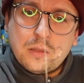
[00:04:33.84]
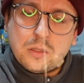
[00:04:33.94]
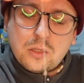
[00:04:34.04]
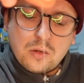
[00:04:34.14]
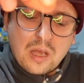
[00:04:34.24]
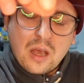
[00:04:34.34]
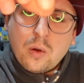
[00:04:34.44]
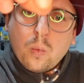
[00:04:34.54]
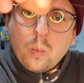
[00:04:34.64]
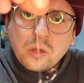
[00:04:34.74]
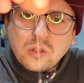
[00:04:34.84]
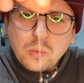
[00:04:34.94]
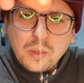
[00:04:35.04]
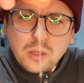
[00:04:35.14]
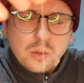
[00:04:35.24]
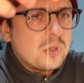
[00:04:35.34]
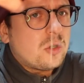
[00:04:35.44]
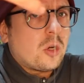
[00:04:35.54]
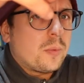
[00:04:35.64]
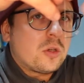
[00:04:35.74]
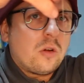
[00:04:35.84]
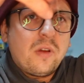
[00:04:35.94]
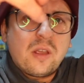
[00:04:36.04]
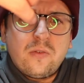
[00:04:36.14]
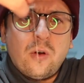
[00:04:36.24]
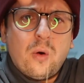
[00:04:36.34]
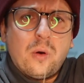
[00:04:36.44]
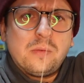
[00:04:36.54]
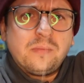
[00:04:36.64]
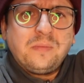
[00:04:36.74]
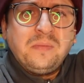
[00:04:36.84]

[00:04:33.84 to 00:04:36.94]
So now, what do we use a drop shot rig for?